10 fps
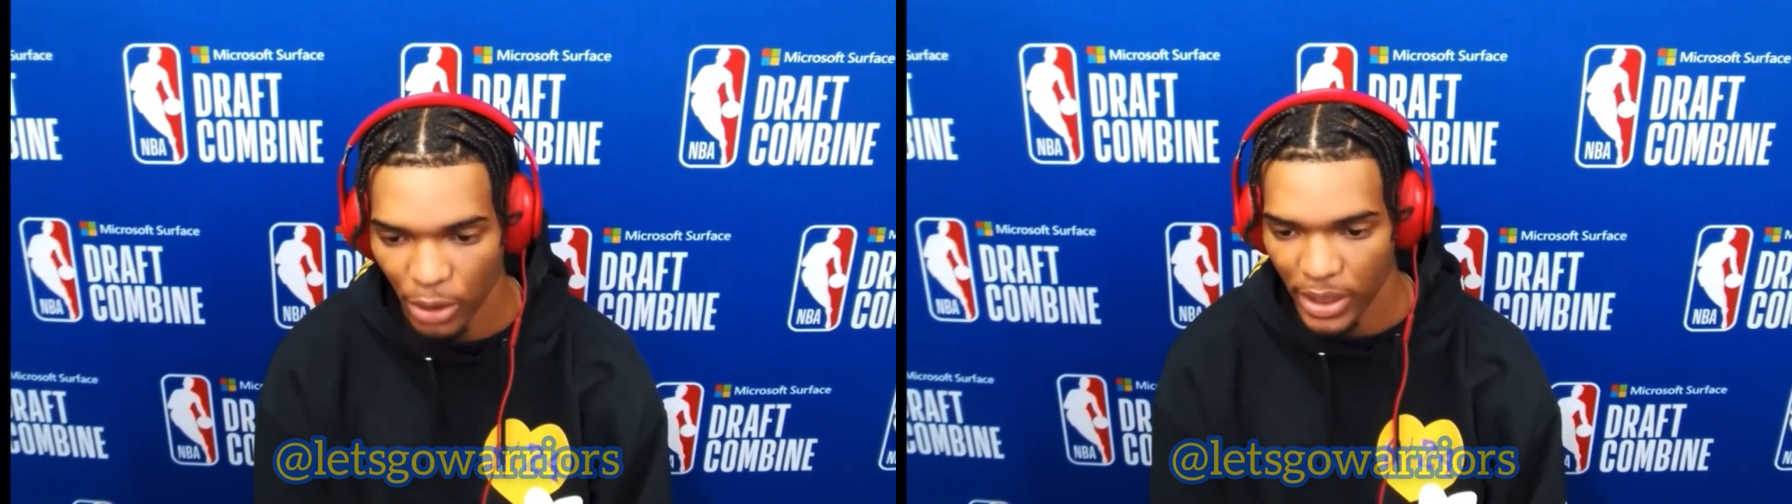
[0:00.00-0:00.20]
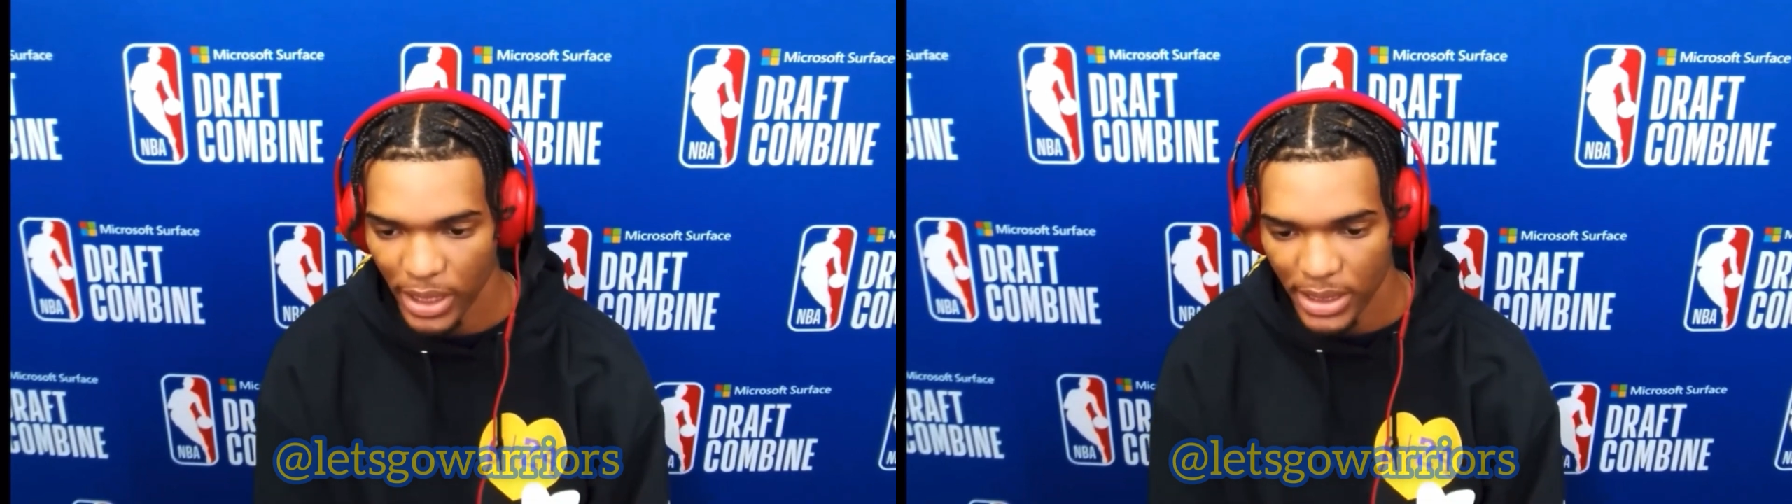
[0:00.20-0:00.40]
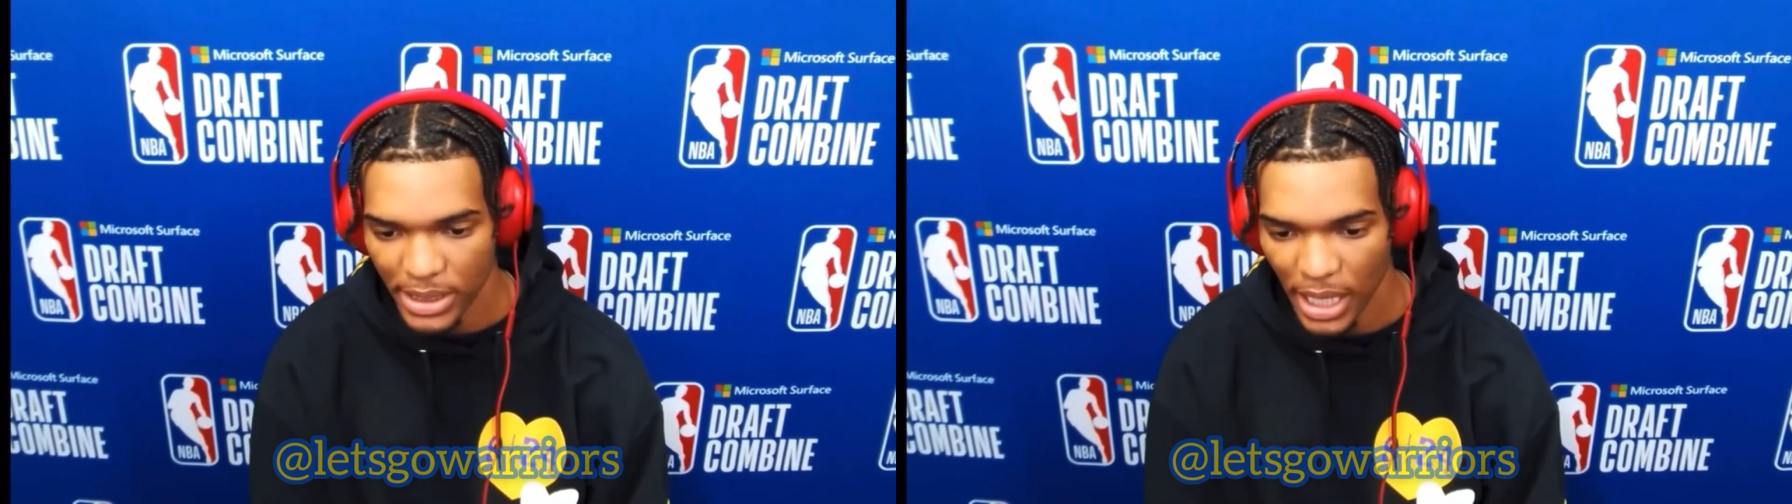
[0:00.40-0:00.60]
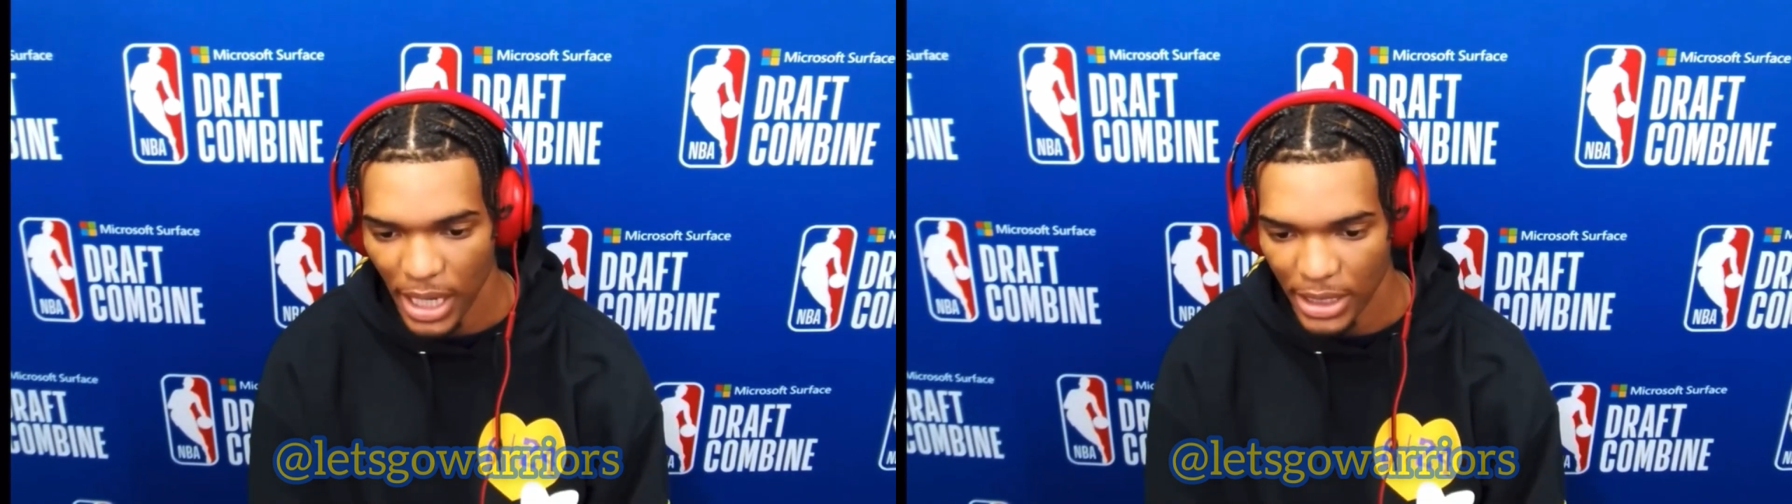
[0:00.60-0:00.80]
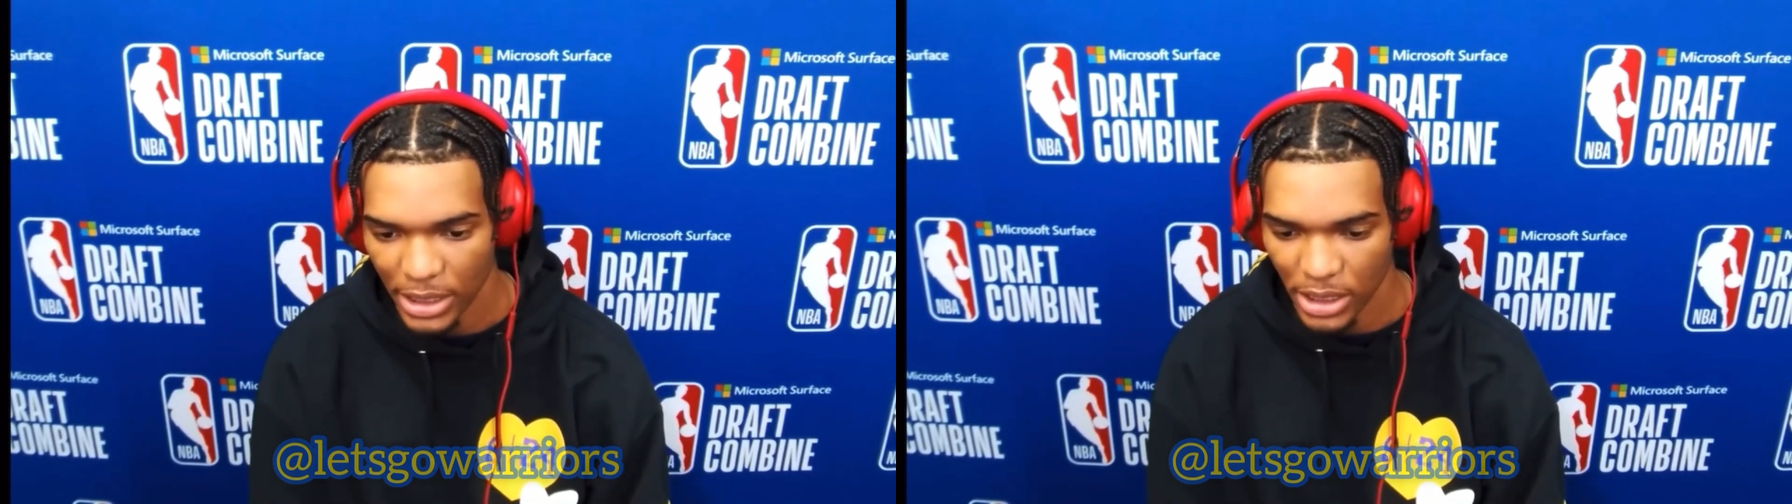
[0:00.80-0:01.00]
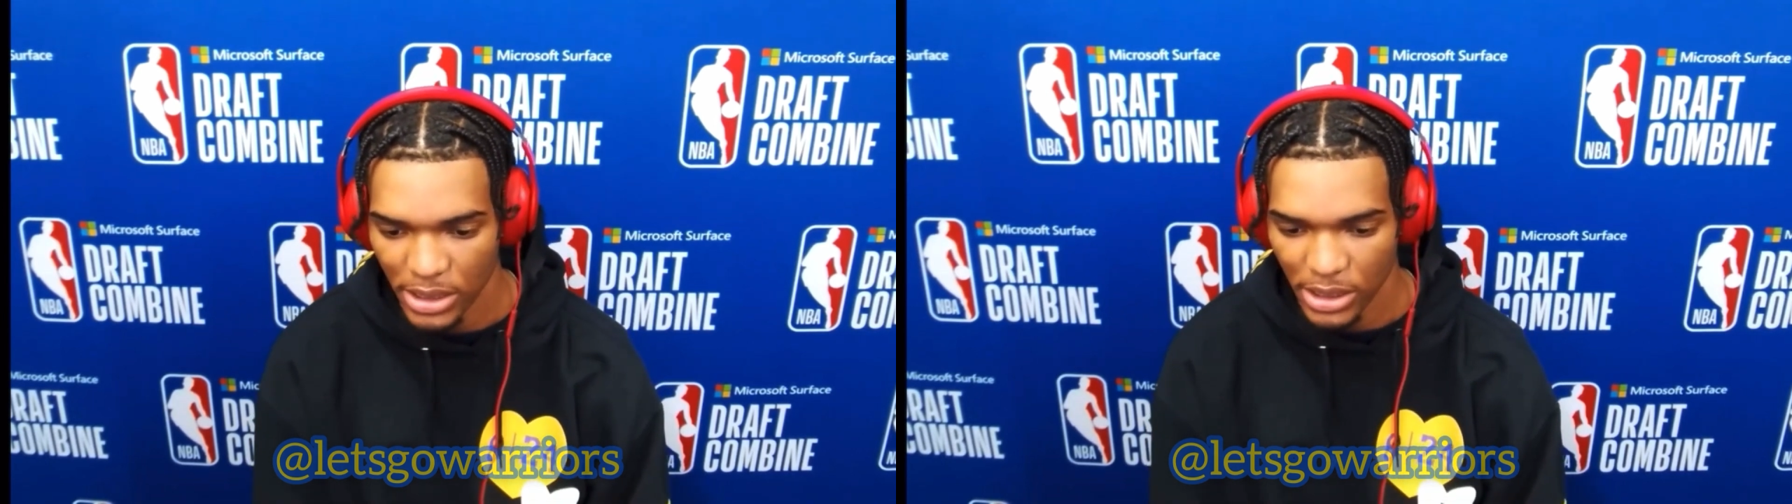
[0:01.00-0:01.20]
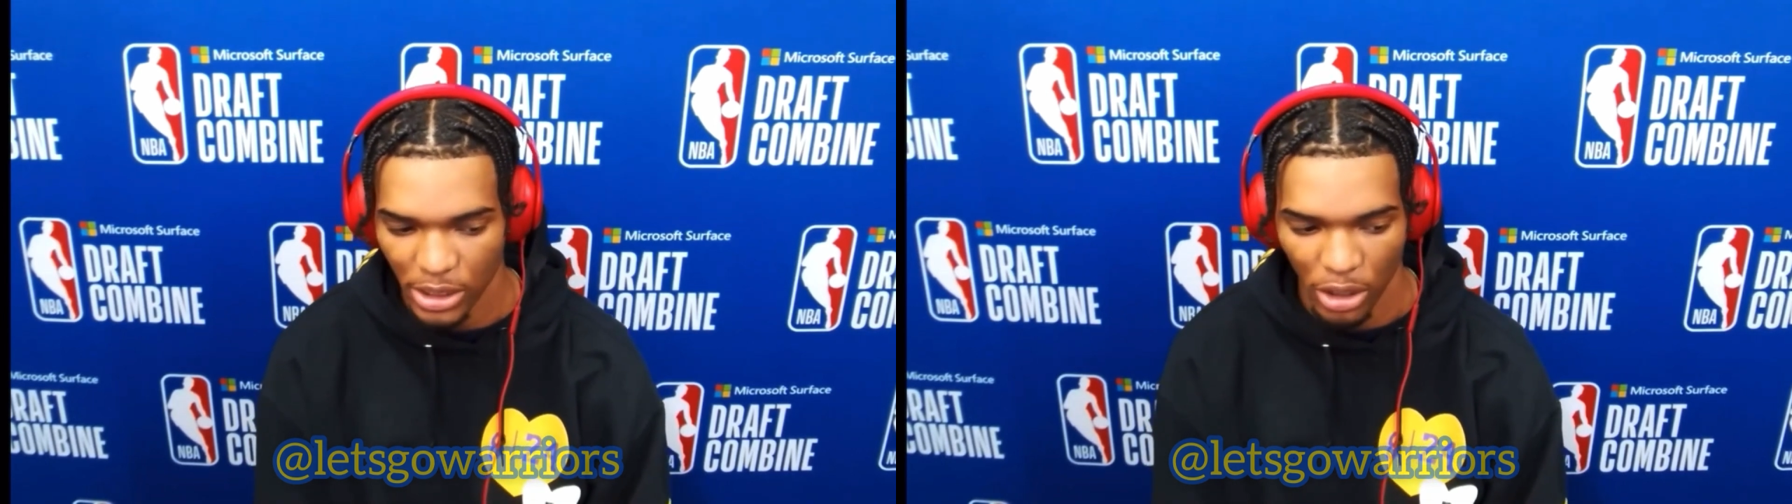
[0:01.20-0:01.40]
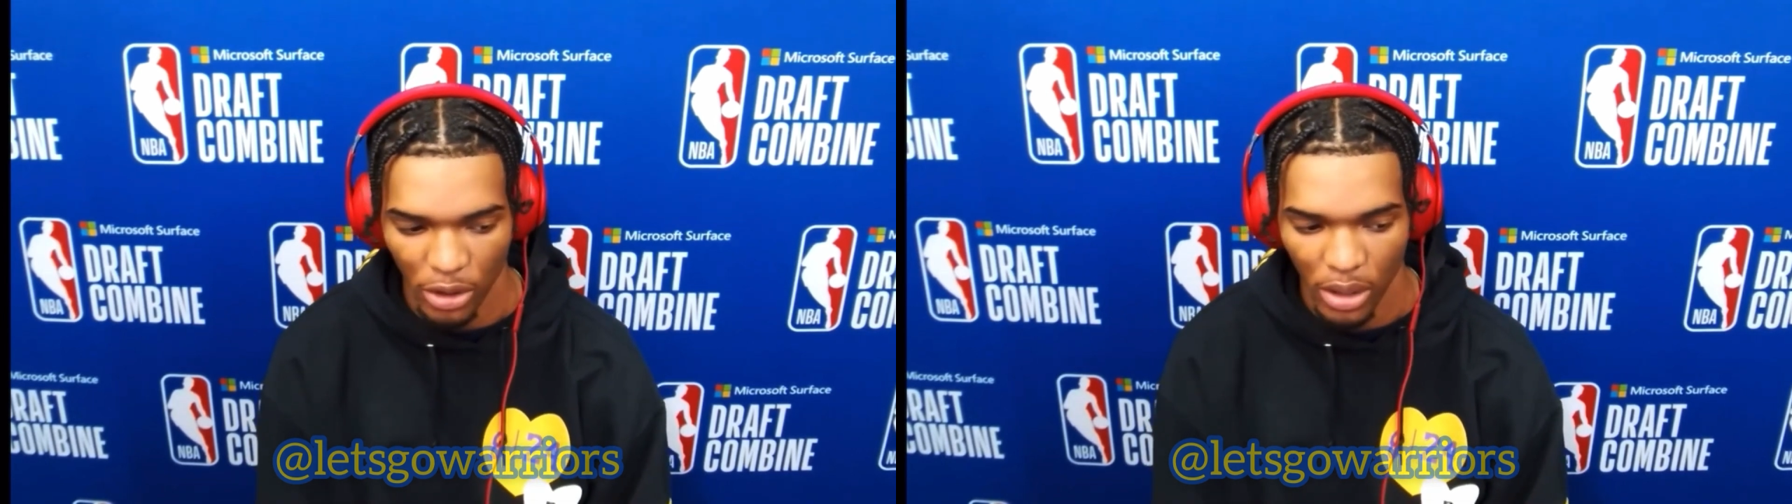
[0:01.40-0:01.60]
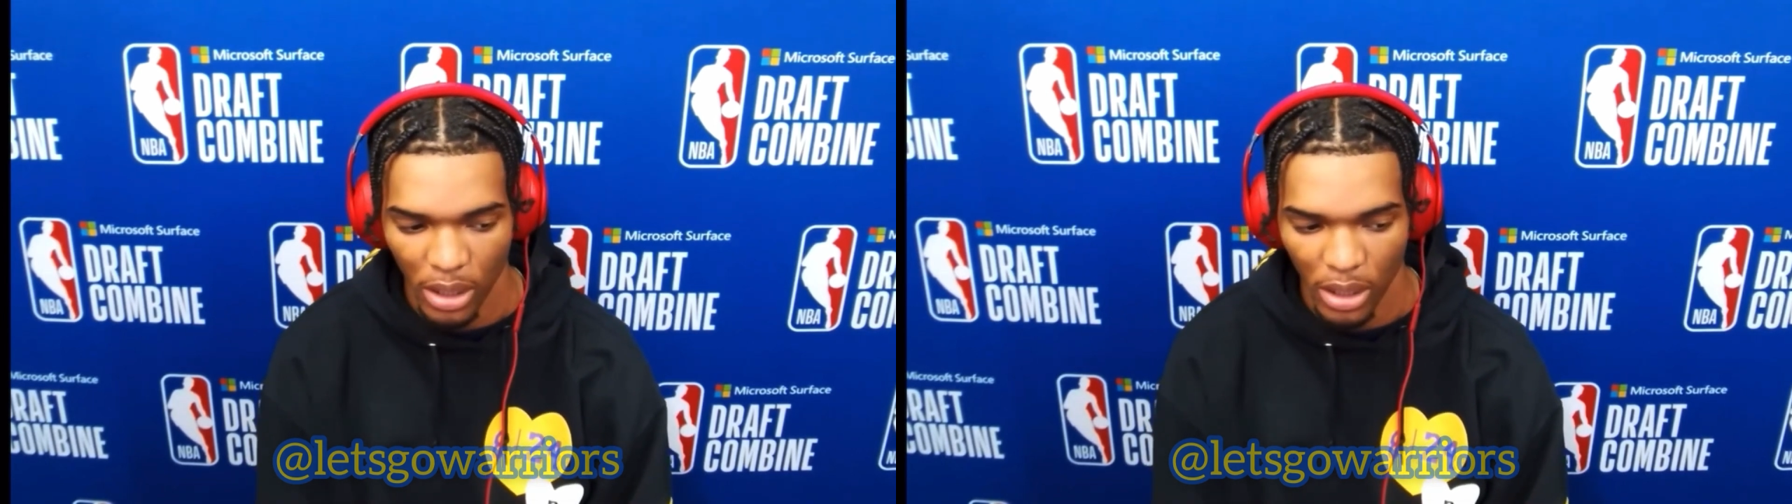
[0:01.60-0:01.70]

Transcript: on the inside, just, you know,